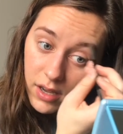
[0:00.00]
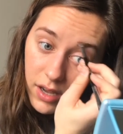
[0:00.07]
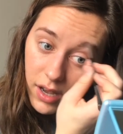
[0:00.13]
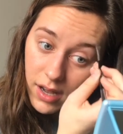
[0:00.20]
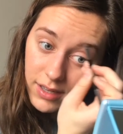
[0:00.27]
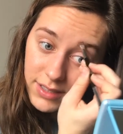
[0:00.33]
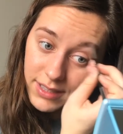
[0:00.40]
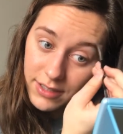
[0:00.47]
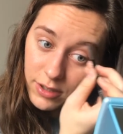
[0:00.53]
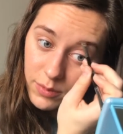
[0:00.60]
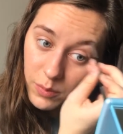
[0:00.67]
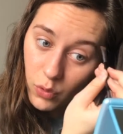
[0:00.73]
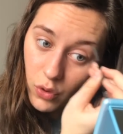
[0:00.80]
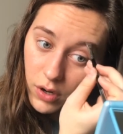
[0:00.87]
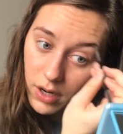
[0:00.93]
a little
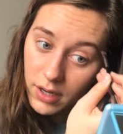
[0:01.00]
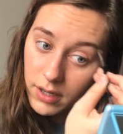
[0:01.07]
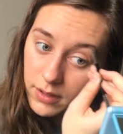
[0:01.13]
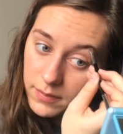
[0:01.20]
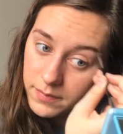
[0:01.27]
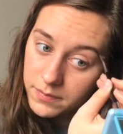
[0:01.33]
more